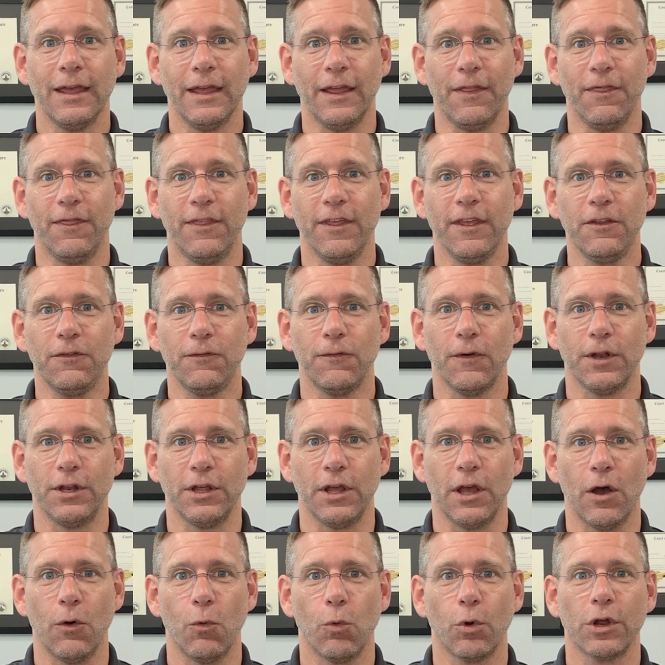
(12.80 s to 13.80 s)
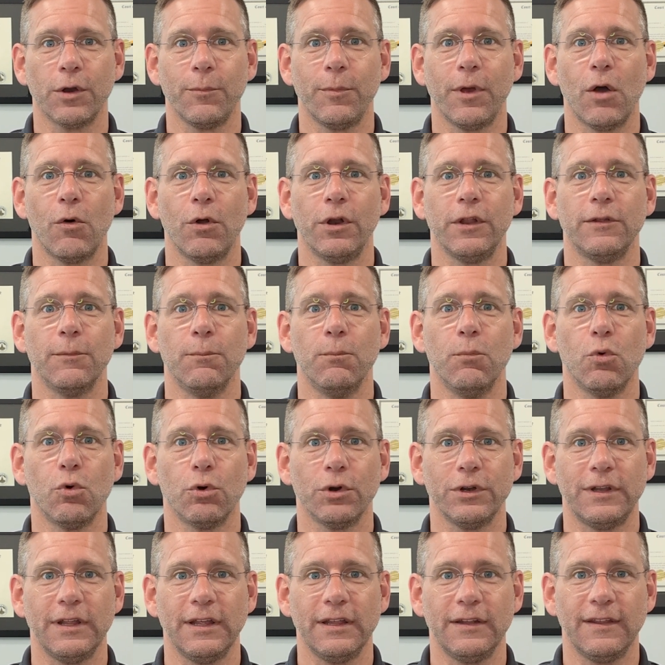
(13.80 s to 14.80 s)
In this video, we're going to be going into
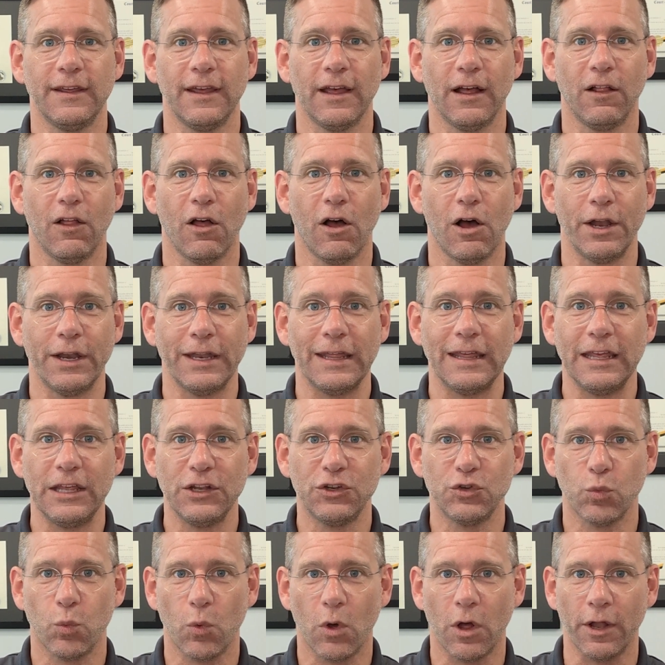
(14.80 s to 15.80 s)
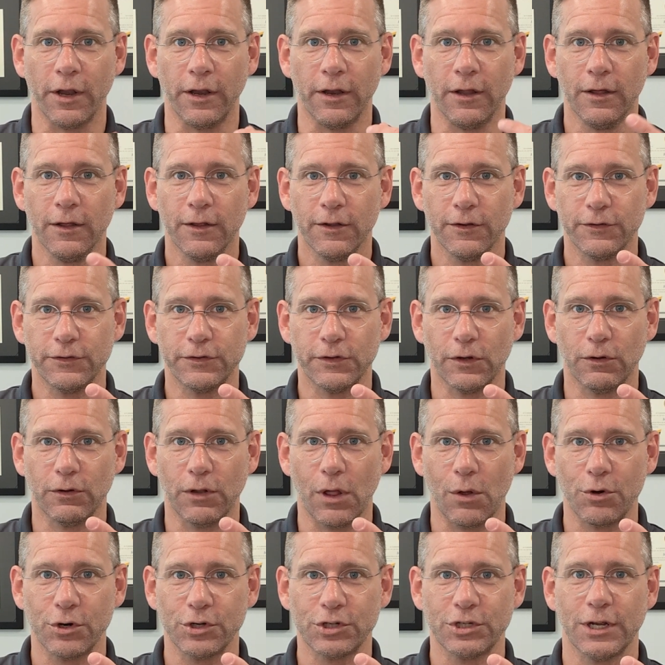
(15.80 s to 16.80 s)
more detail on each one.
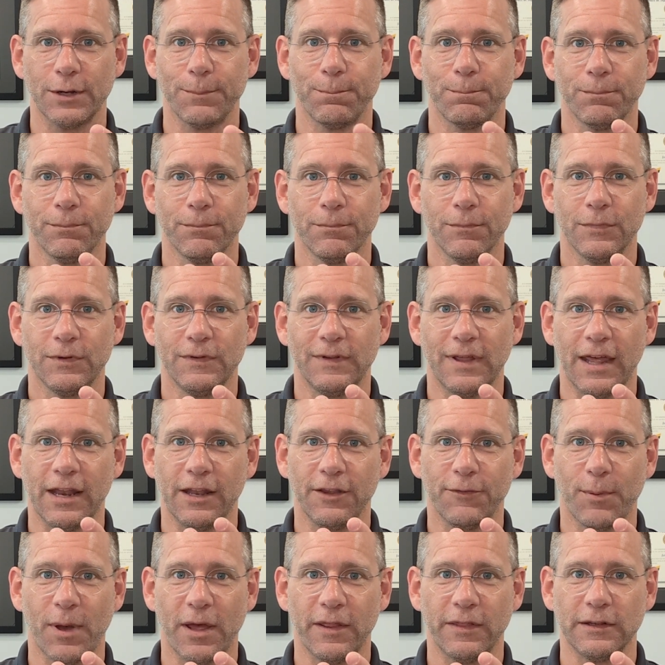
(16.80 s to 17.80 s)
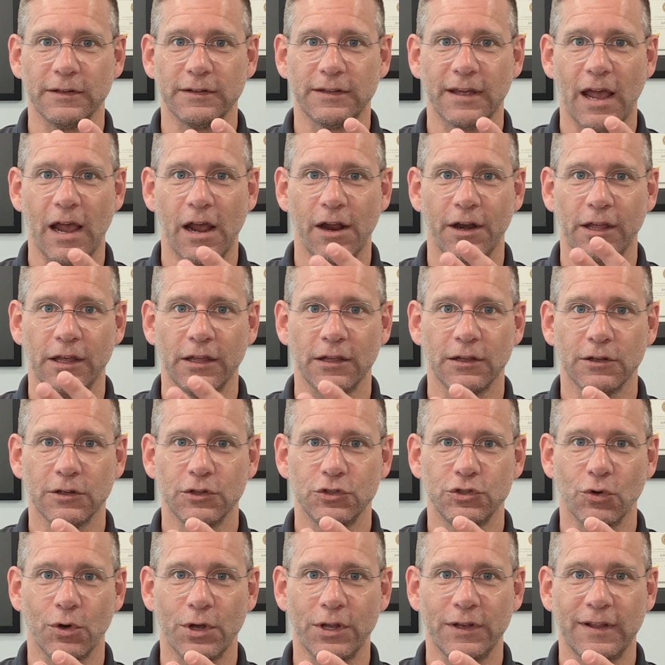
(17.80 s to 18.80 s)
Sole ownership, tenants by the entirety,
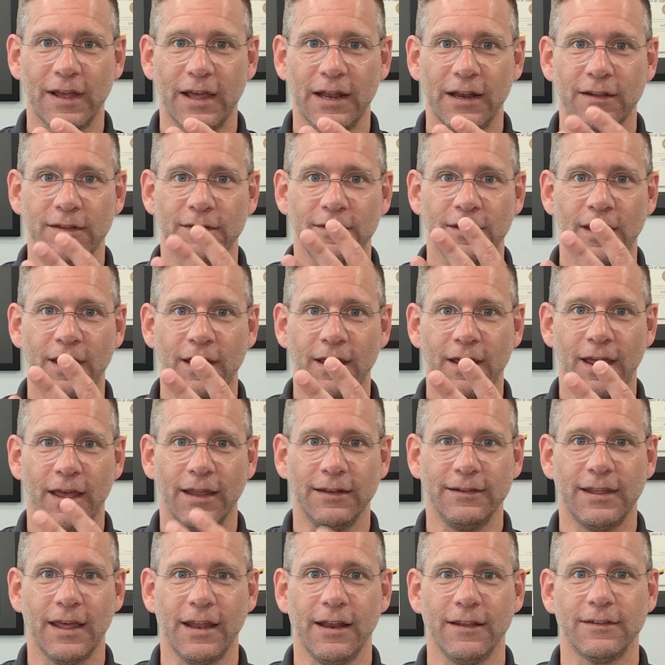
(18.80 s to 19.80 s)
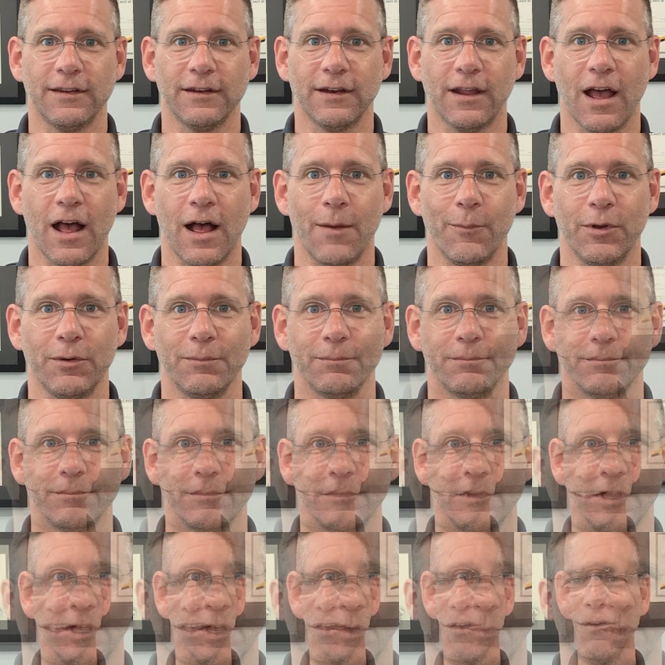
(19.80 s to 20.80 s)
joint tenants, and tenants in common.
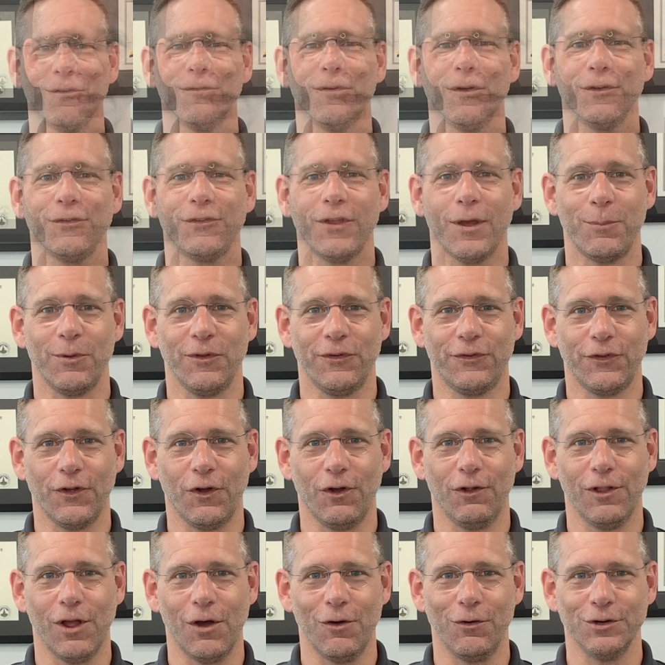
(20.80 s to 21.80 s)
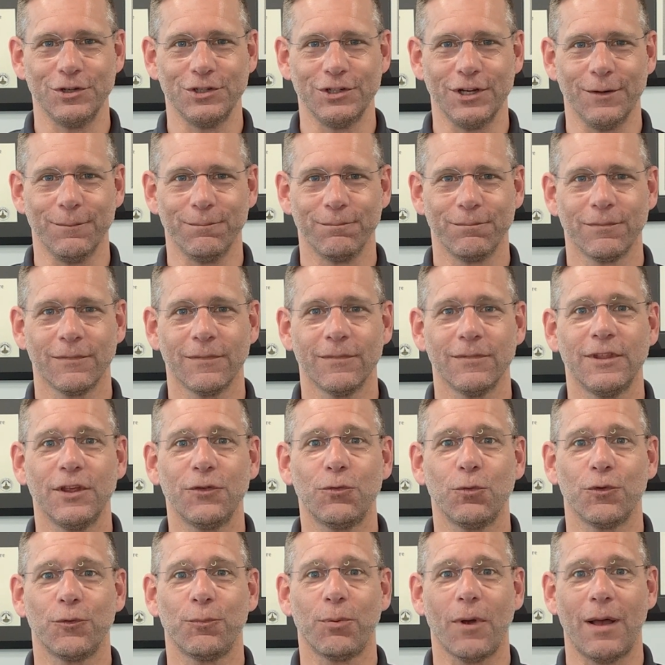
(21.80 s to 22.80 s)
Here we go. First up is sole ownership.
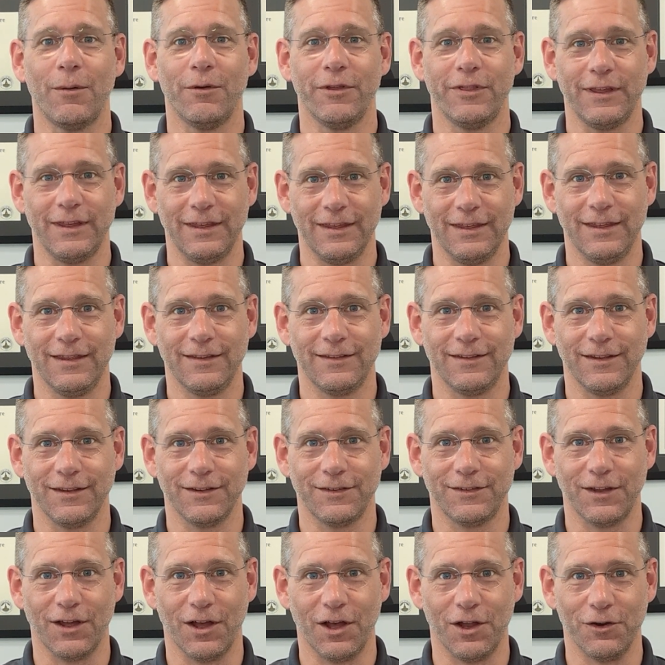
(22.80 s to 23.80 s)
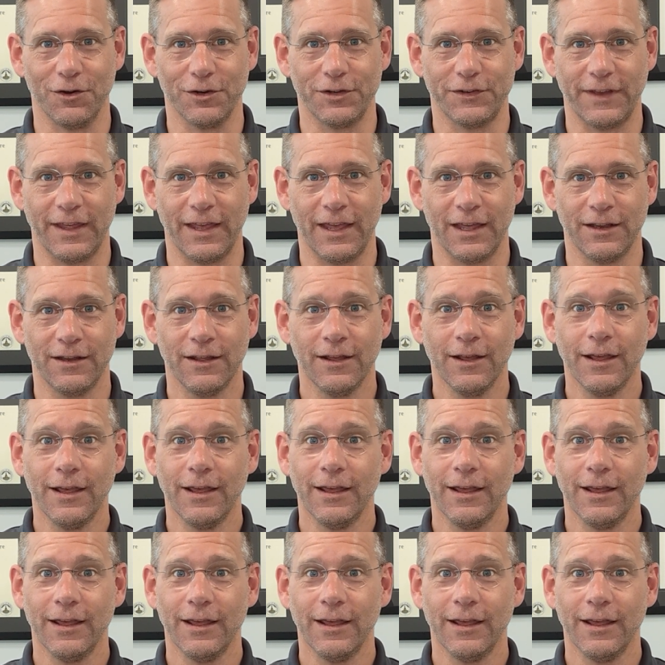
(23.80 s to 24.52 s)
This one's probably the easiest to understand.